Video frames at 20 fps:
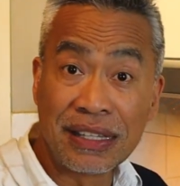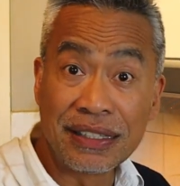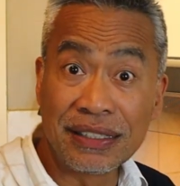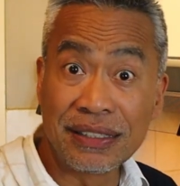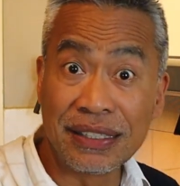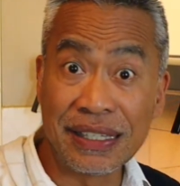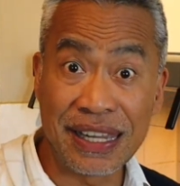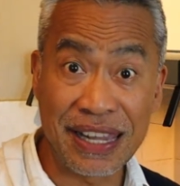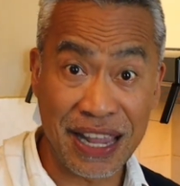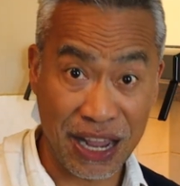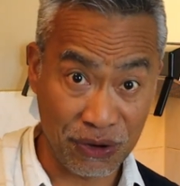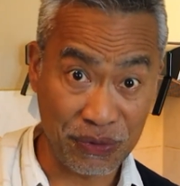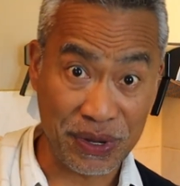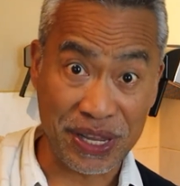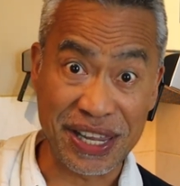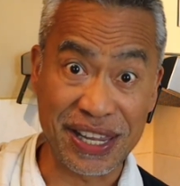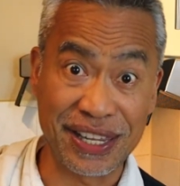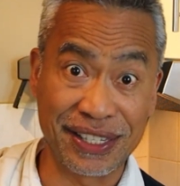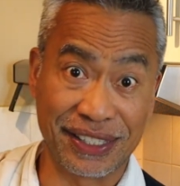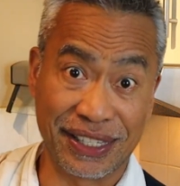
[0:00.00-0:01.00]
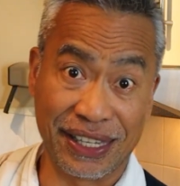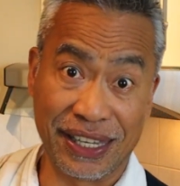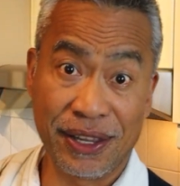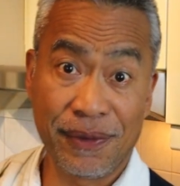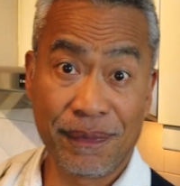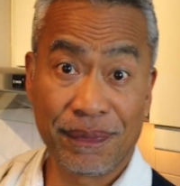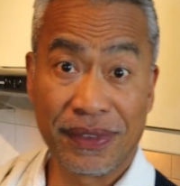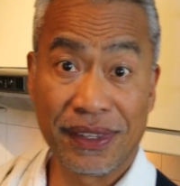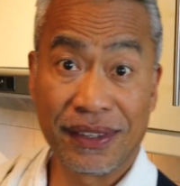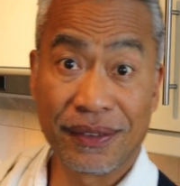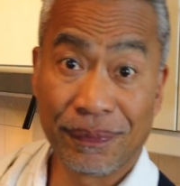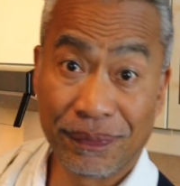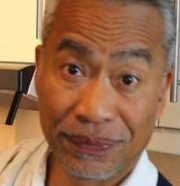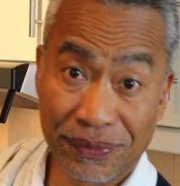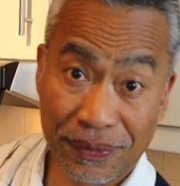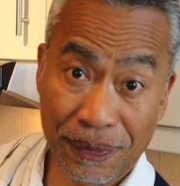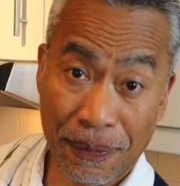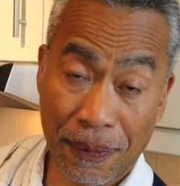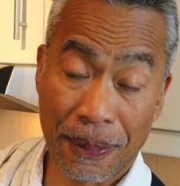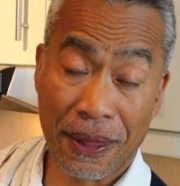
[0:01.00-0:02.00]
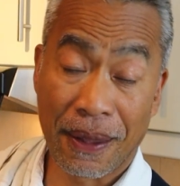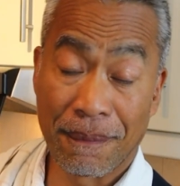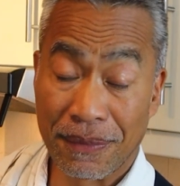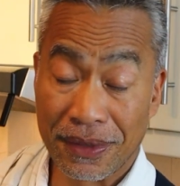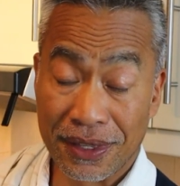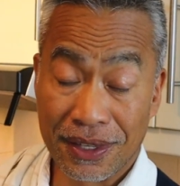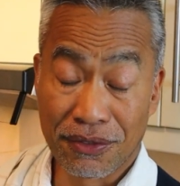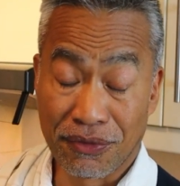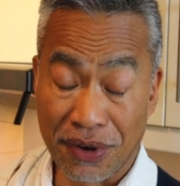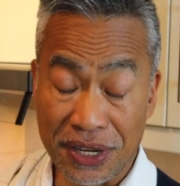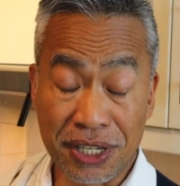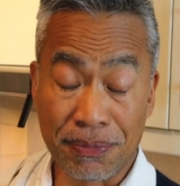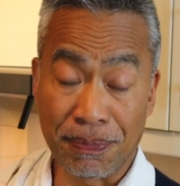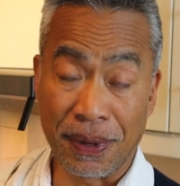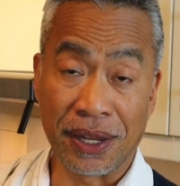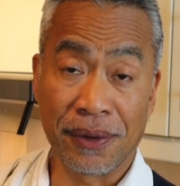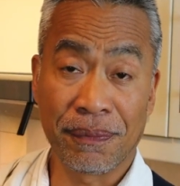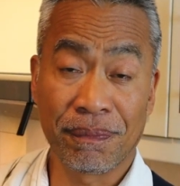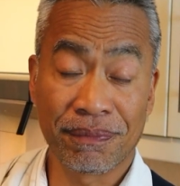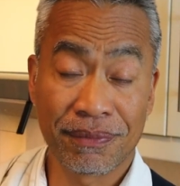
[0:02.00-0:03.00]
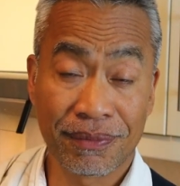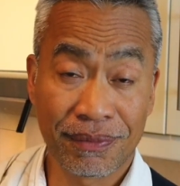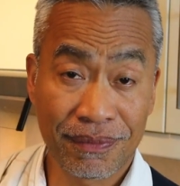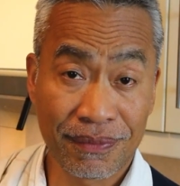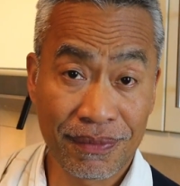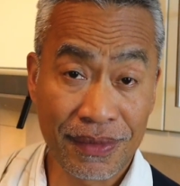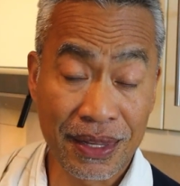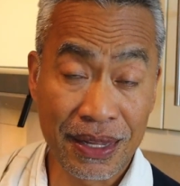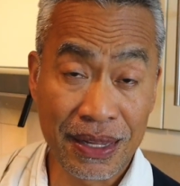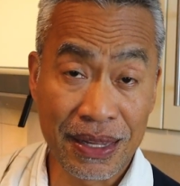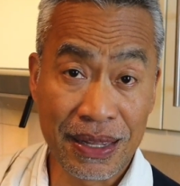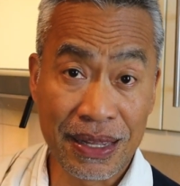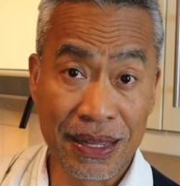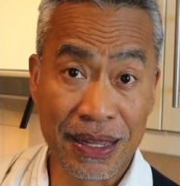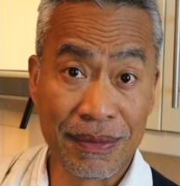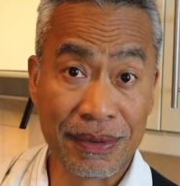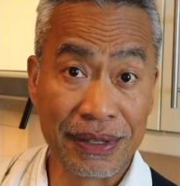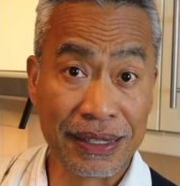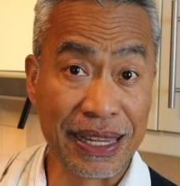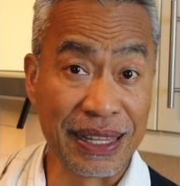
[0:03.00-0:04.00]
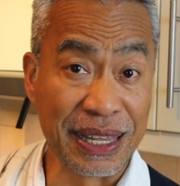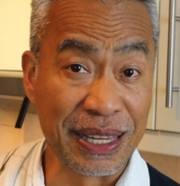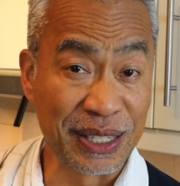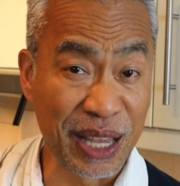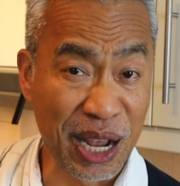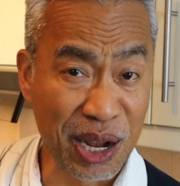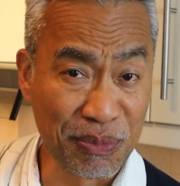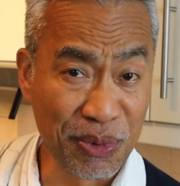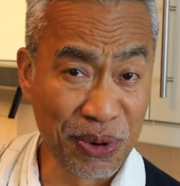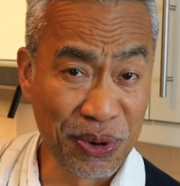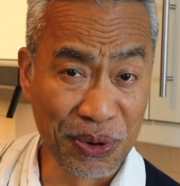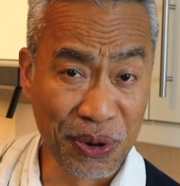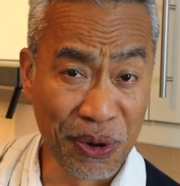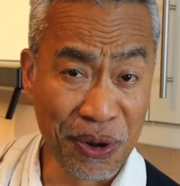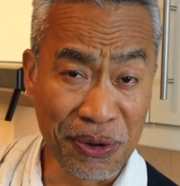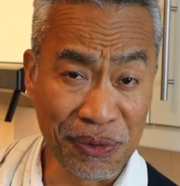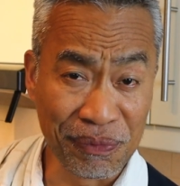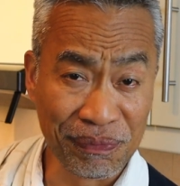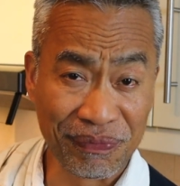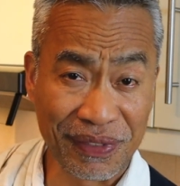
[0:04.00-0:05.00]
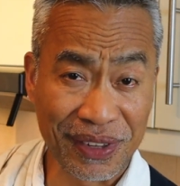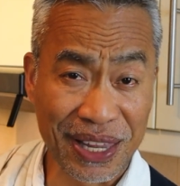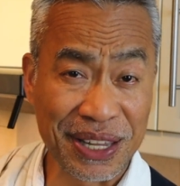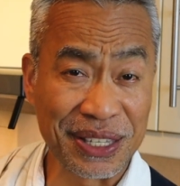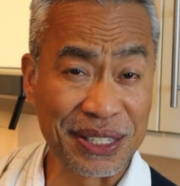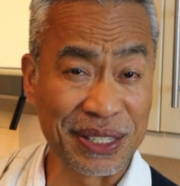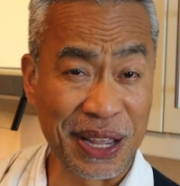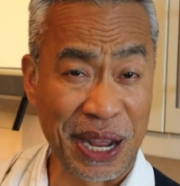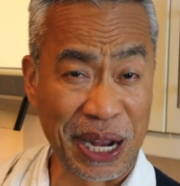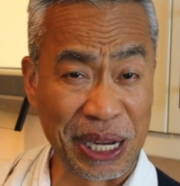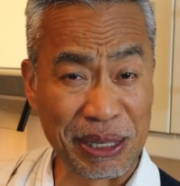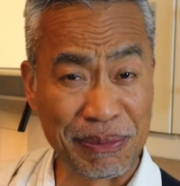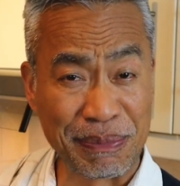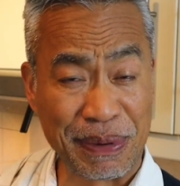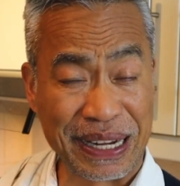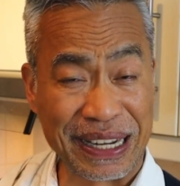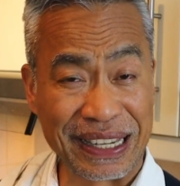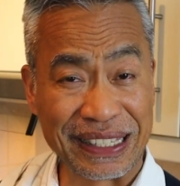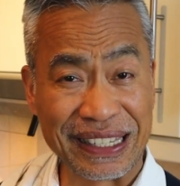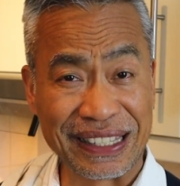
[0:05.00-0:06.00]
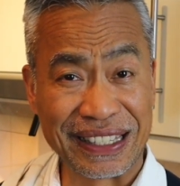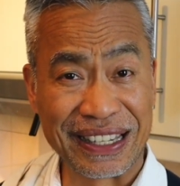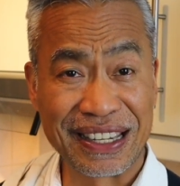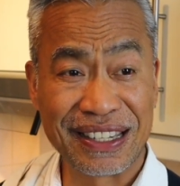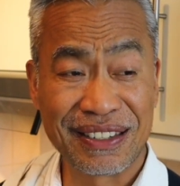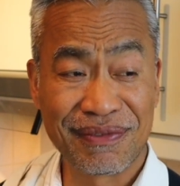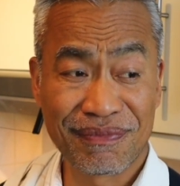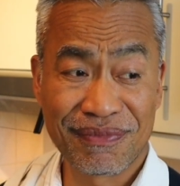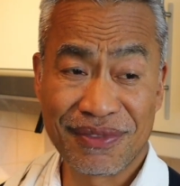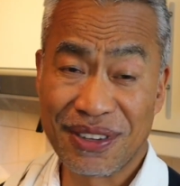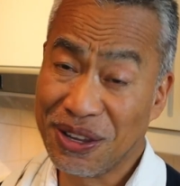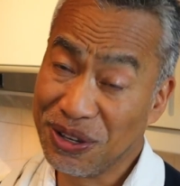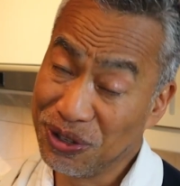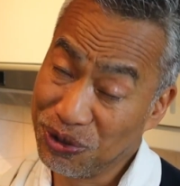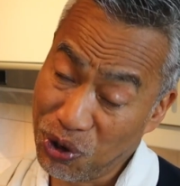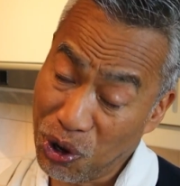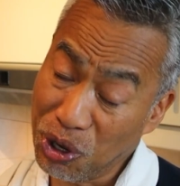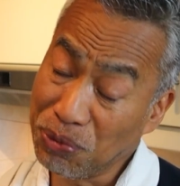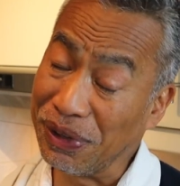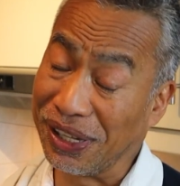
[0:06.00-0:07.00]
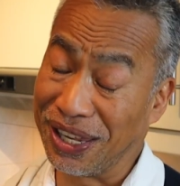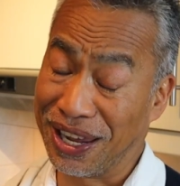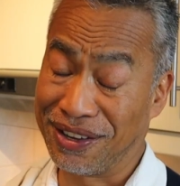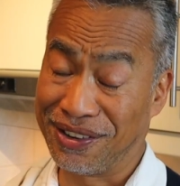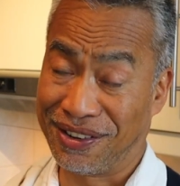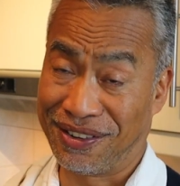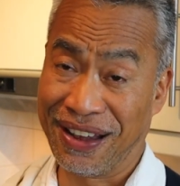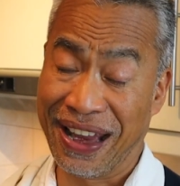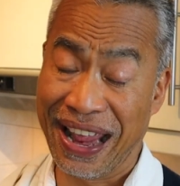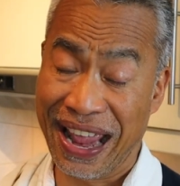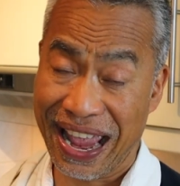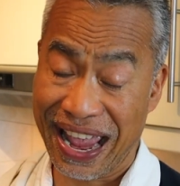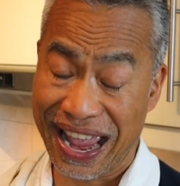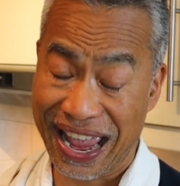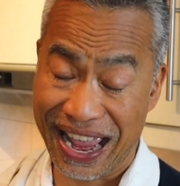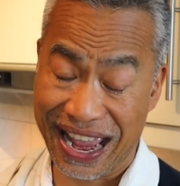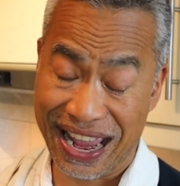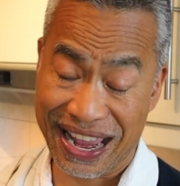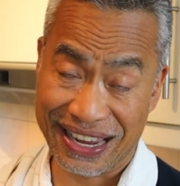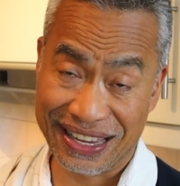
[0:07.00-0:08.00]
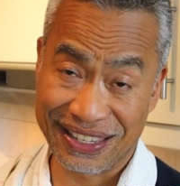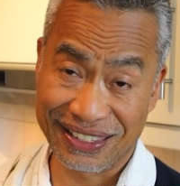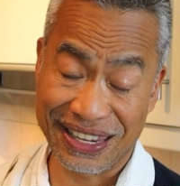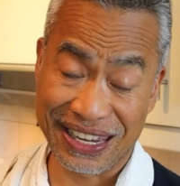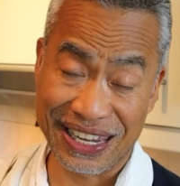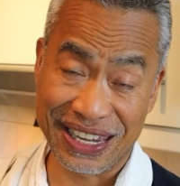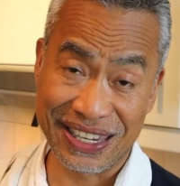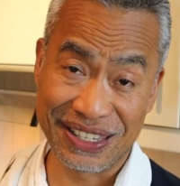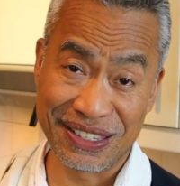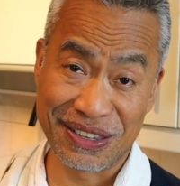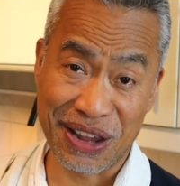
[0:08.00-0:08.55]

See how easy. Recipe. Ginisang Monggo Style Pangasinan. Join me later at the